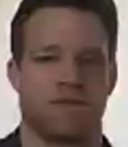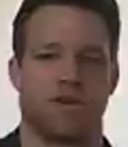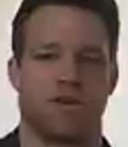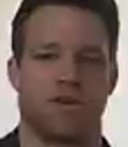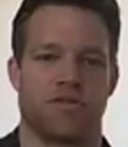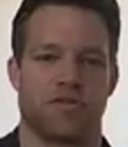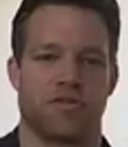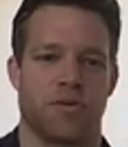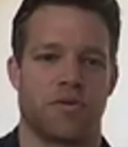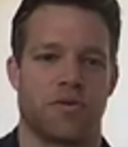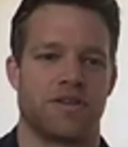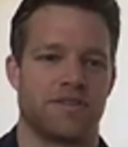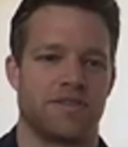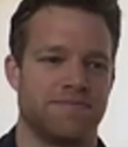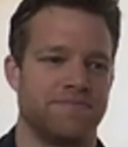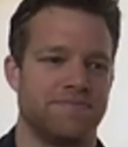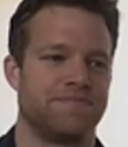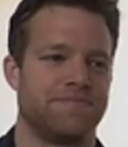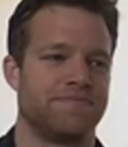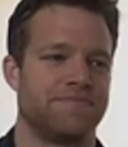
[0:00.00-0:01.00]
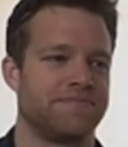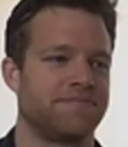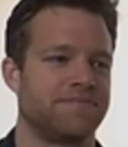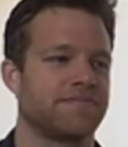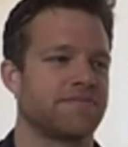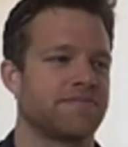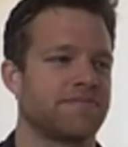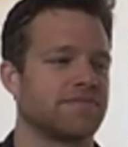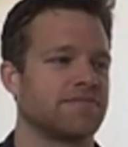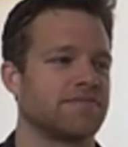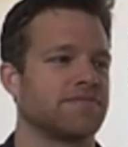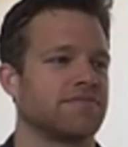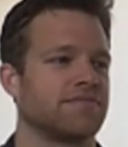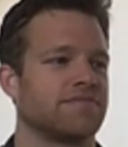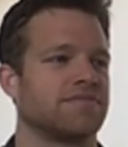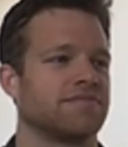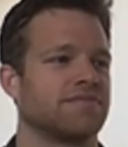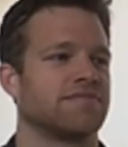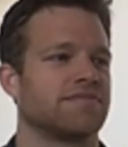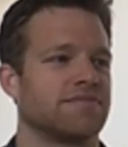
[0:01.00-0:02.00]
going forward. Perfect.
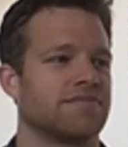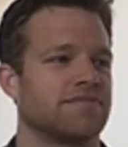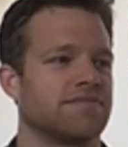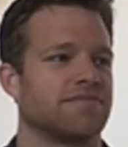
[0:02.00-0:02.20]
All right,